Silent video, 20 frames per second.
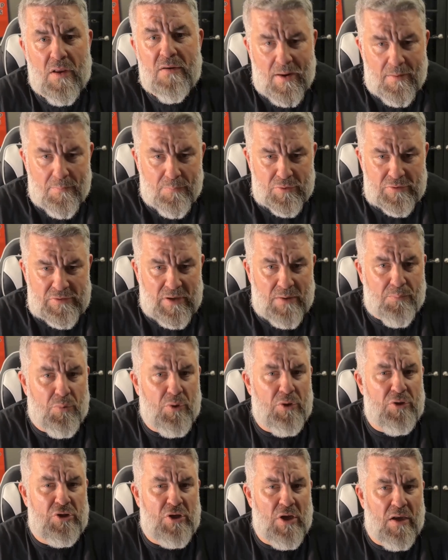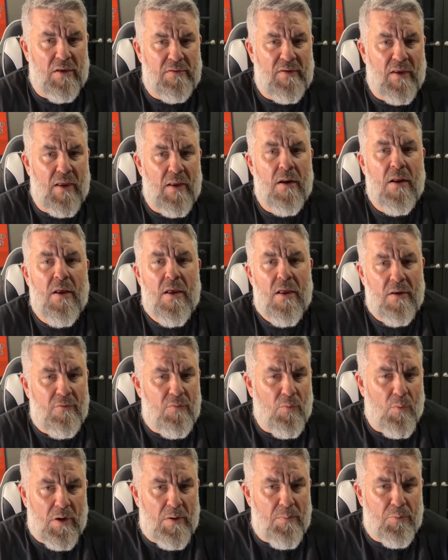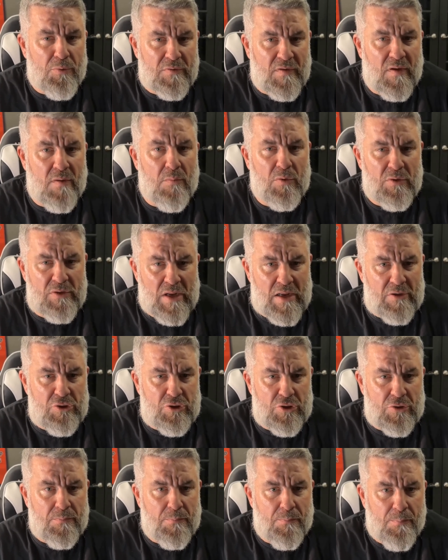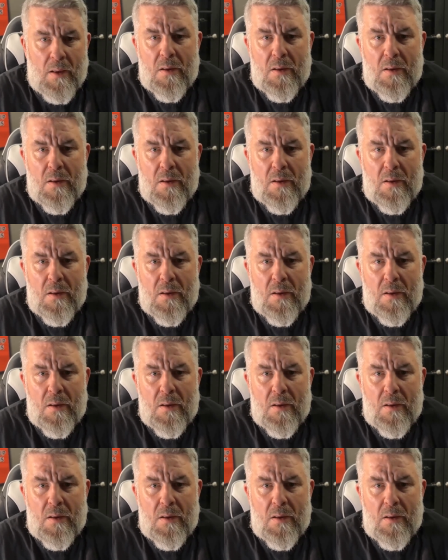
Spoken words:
10% bridge content, and 20% retention.